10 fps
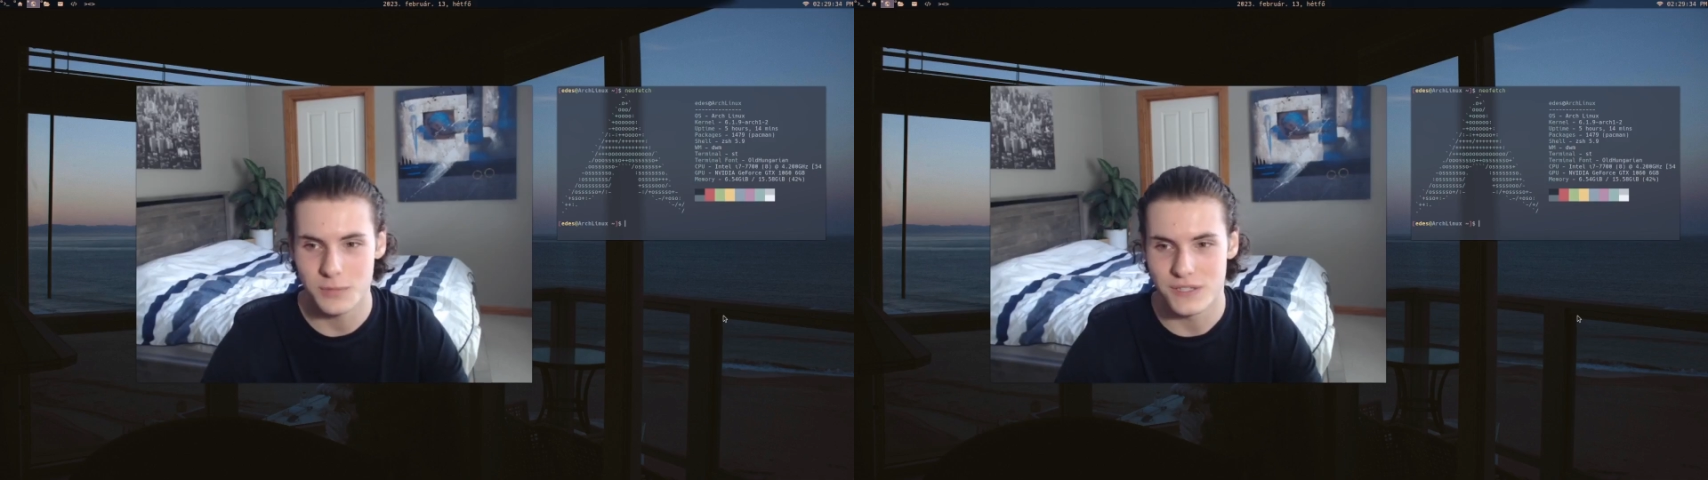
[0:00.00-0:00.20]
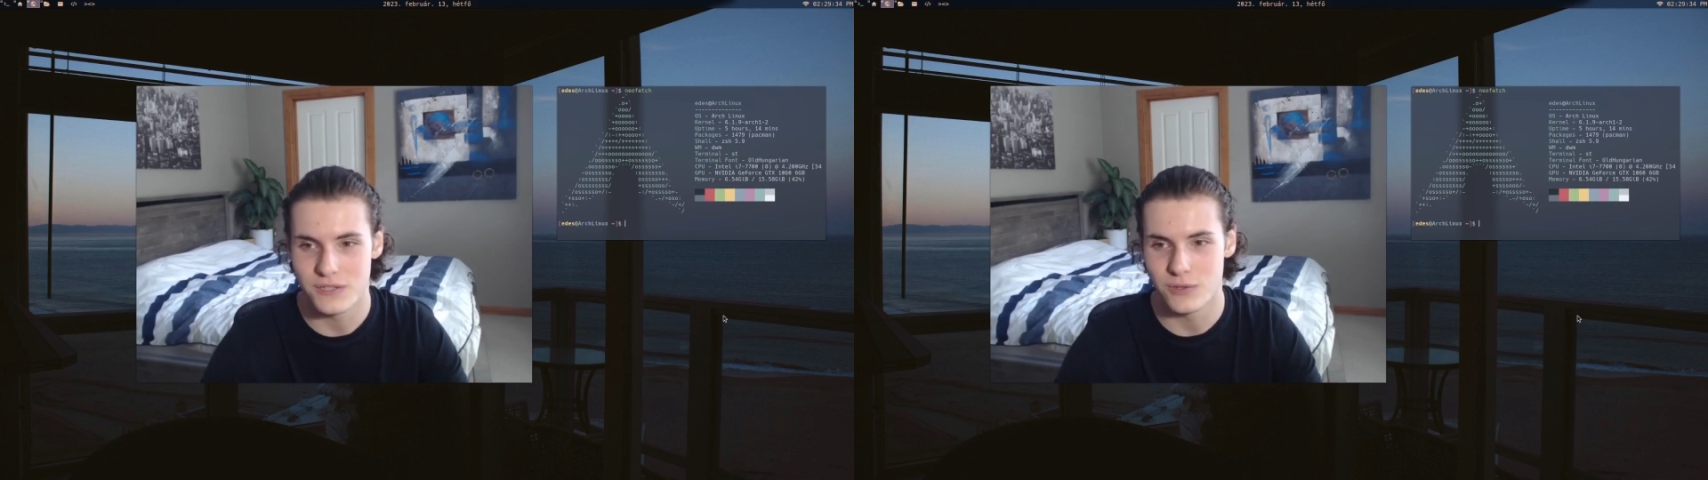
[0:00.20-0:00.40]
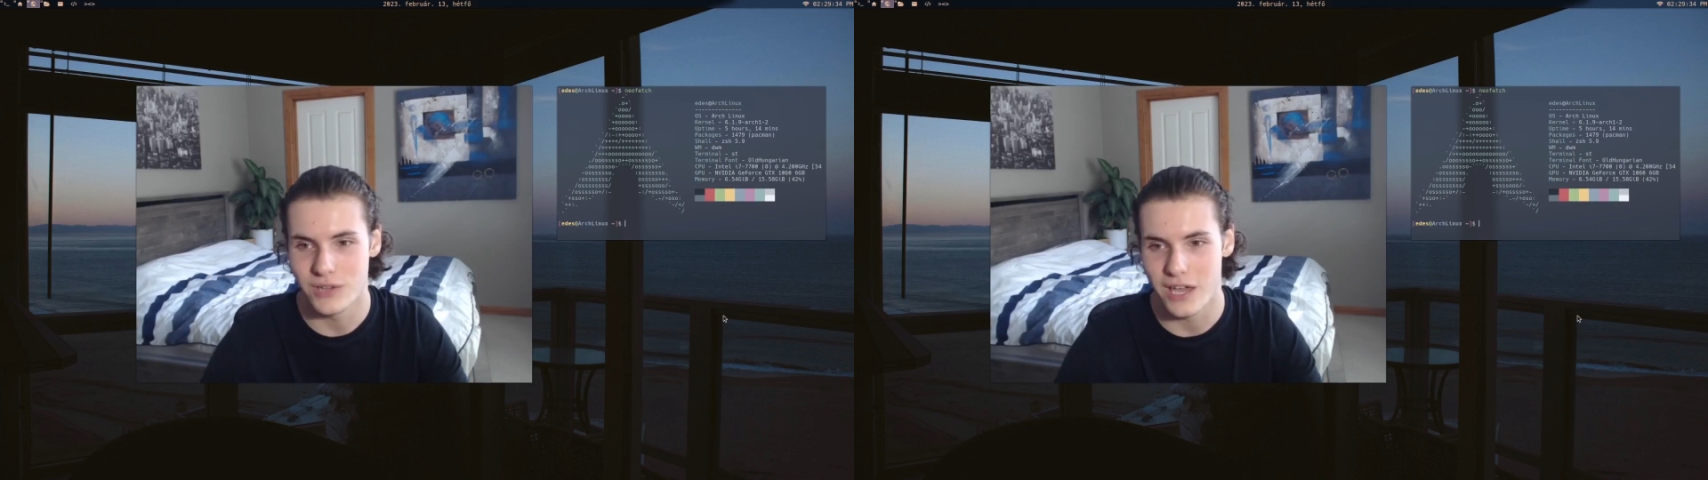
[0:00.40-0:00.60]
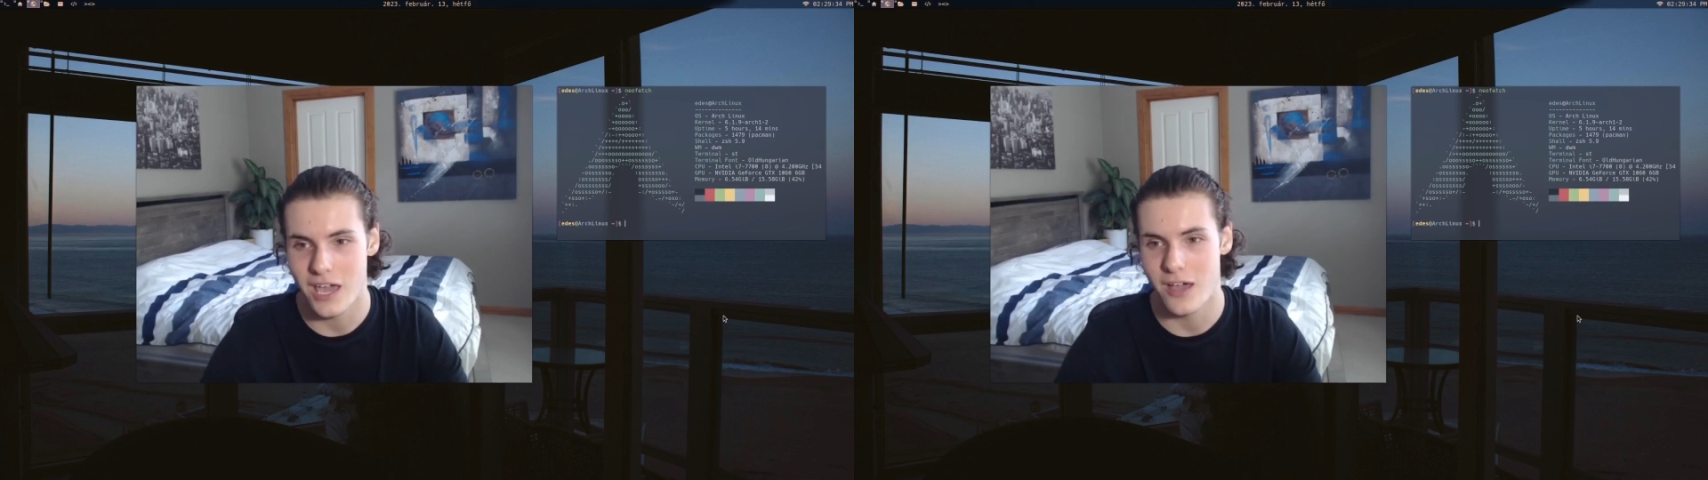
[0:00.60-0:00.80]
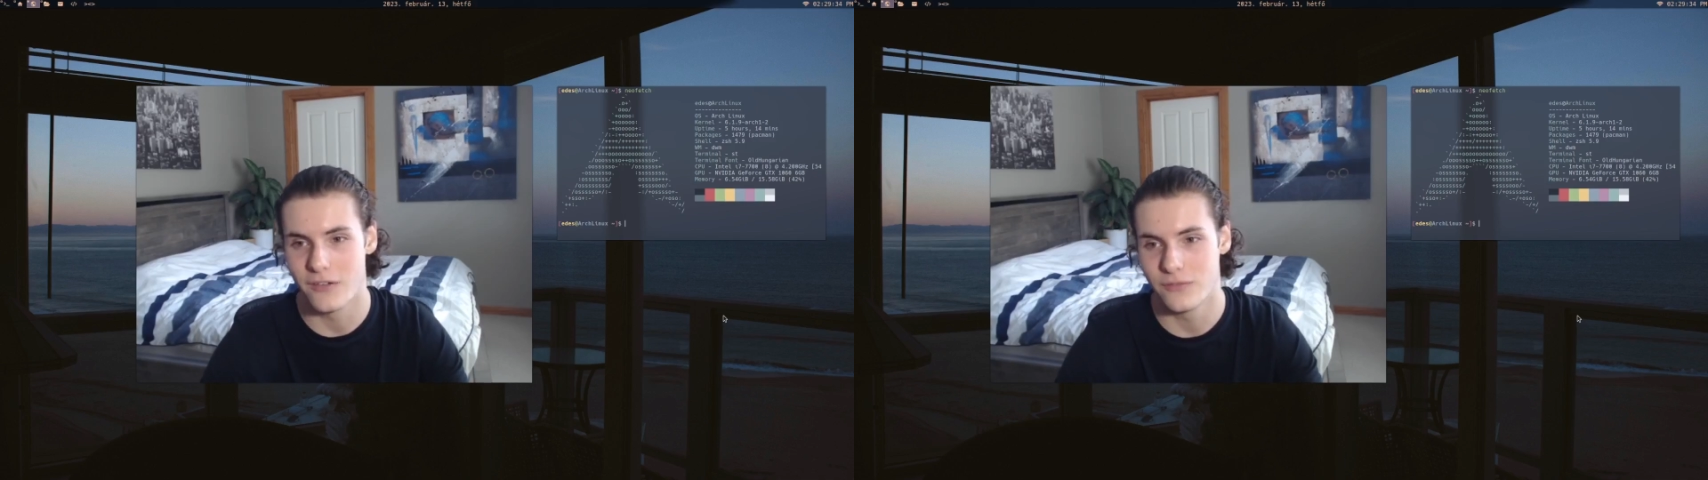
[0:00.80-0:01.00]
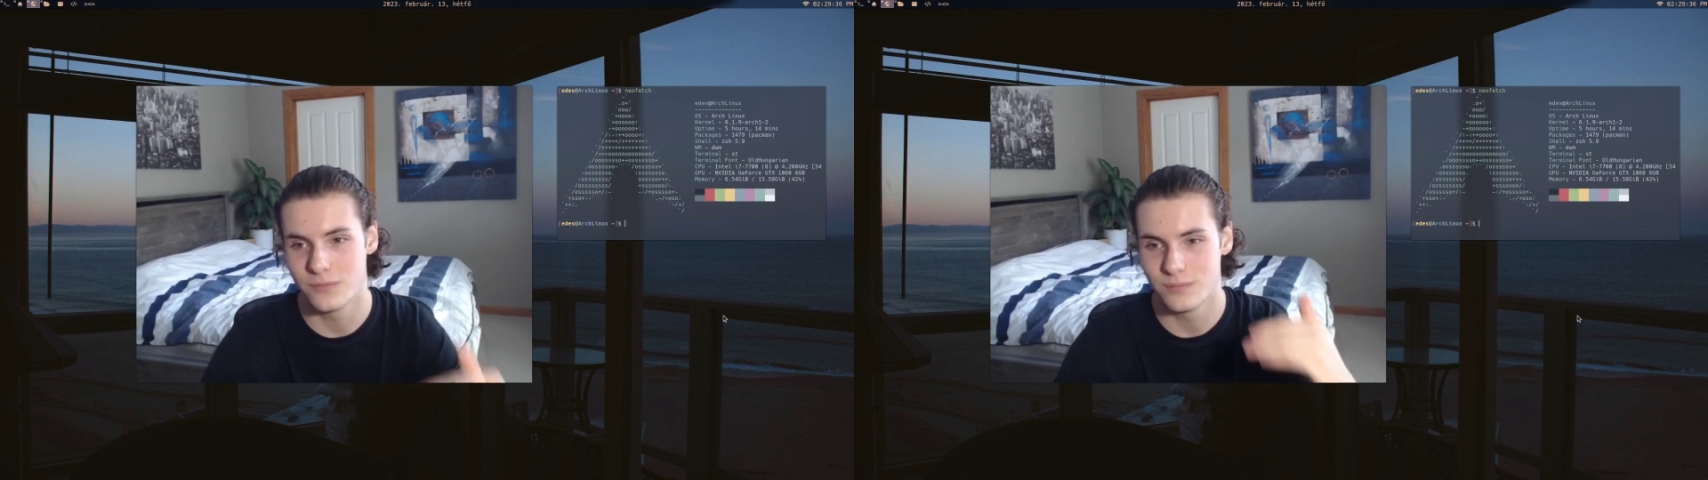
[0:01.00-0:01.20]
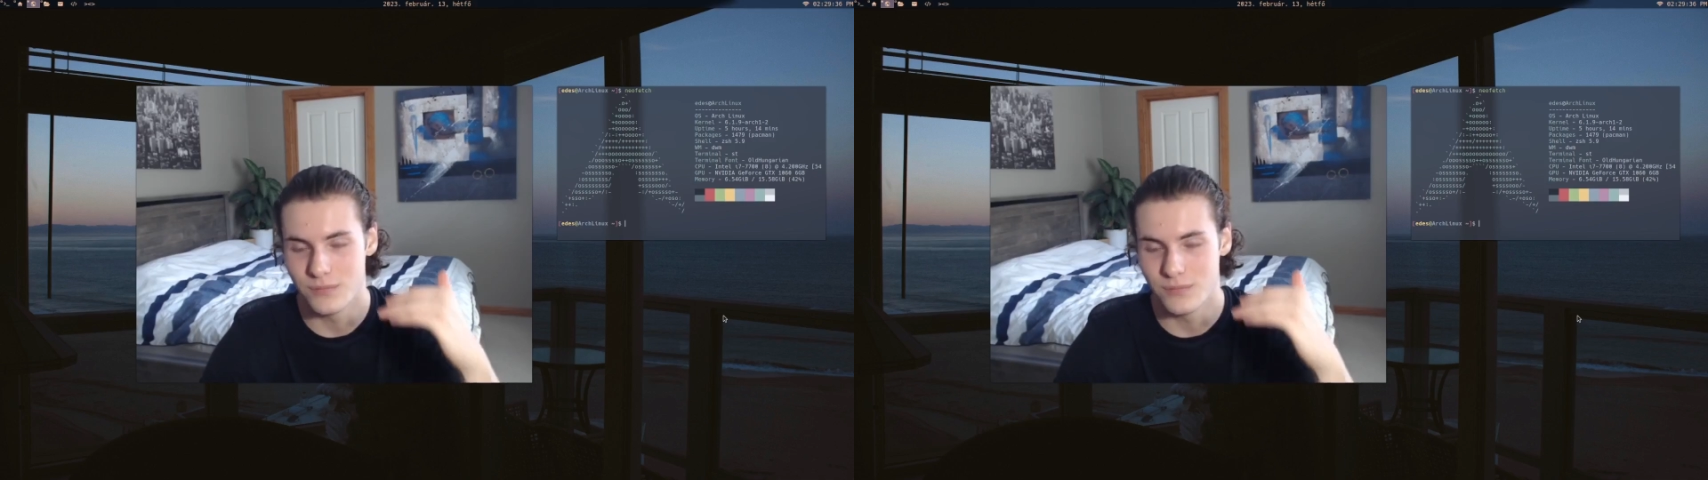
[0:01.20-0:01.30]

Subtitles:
but still like have,